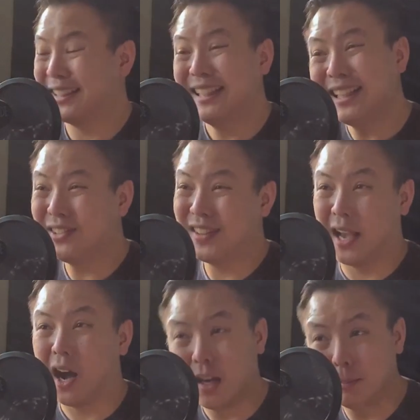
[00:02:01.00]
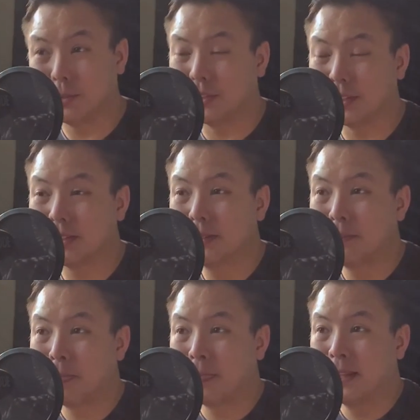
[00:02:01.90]
I think it's the opposite,
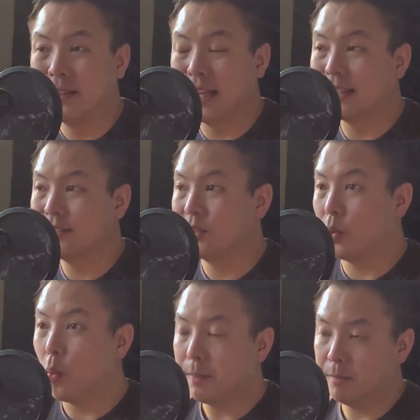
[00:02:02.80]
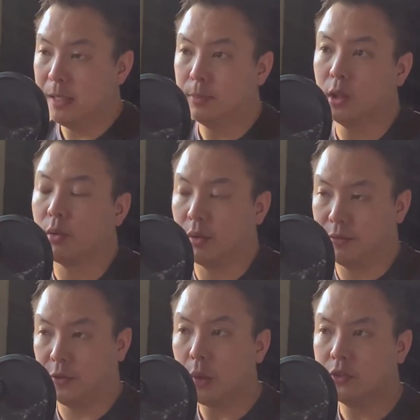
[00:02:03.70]
that what people are
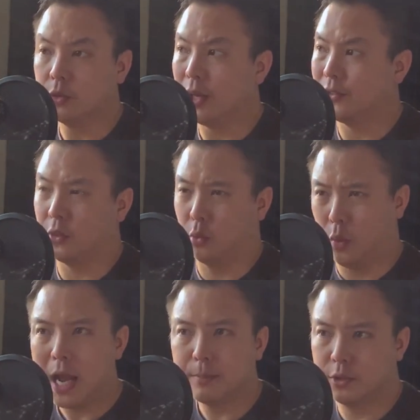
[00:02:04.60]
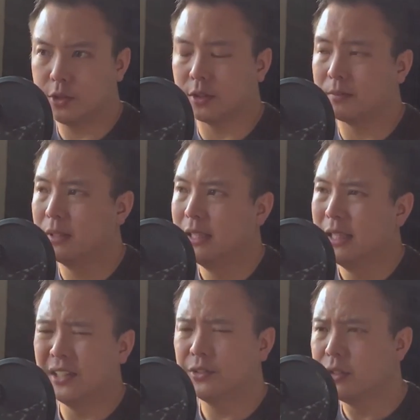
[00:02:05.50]
referring to as the rapture
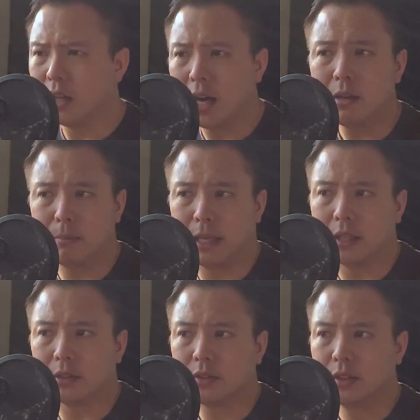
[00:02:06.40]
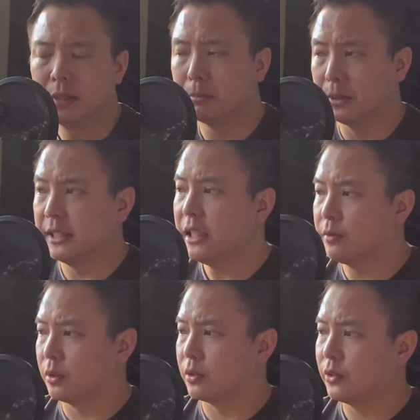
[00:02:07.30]
is not about
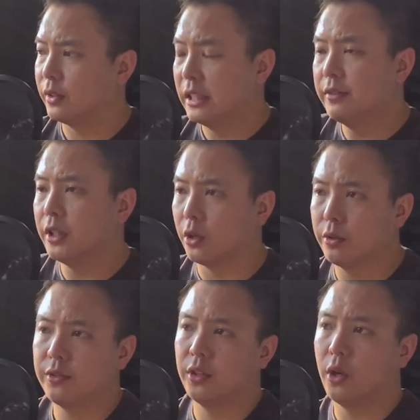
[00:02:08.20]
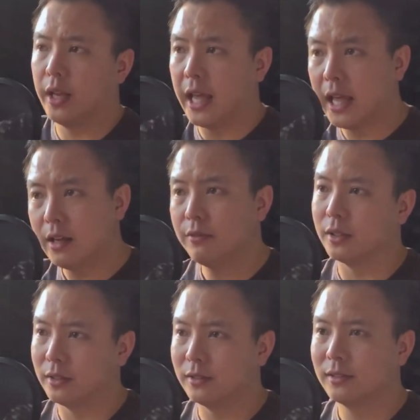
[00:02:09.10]
believers leaving earth to go to
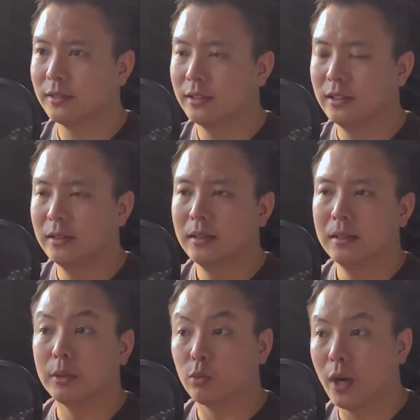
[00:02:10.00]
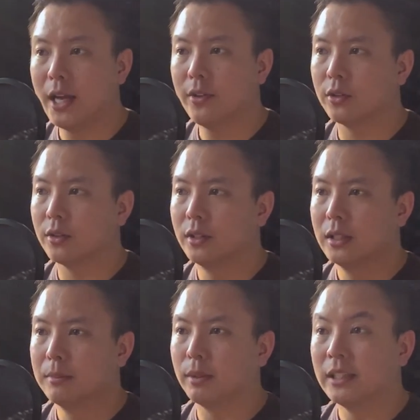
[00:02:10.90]
heaven, but rather
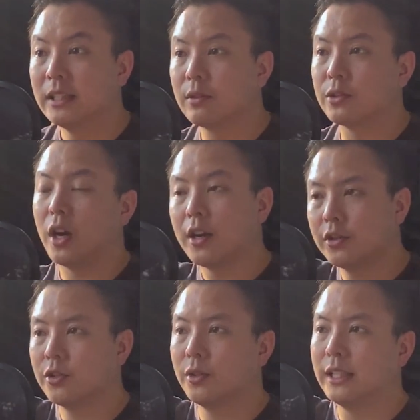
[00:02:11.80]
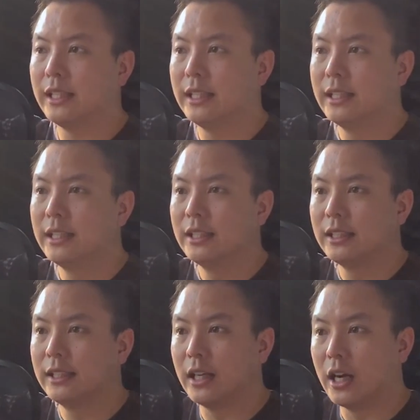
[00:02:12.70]
believers ushering
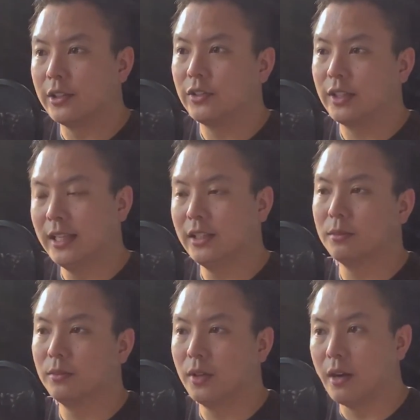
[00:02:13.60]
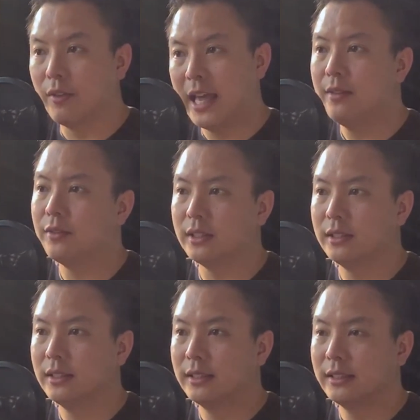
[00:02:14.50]
God's kingdom of
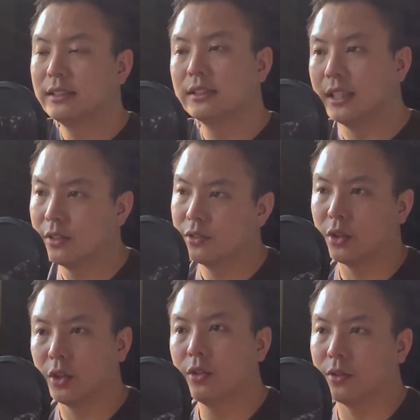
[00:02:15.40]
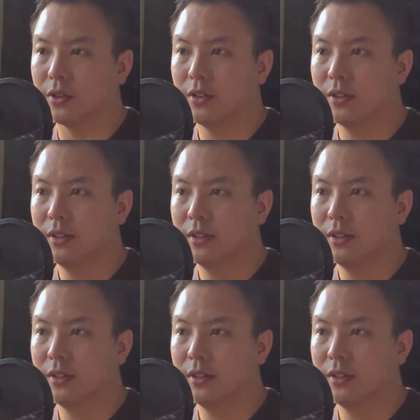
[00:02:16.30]
heaven down to earth.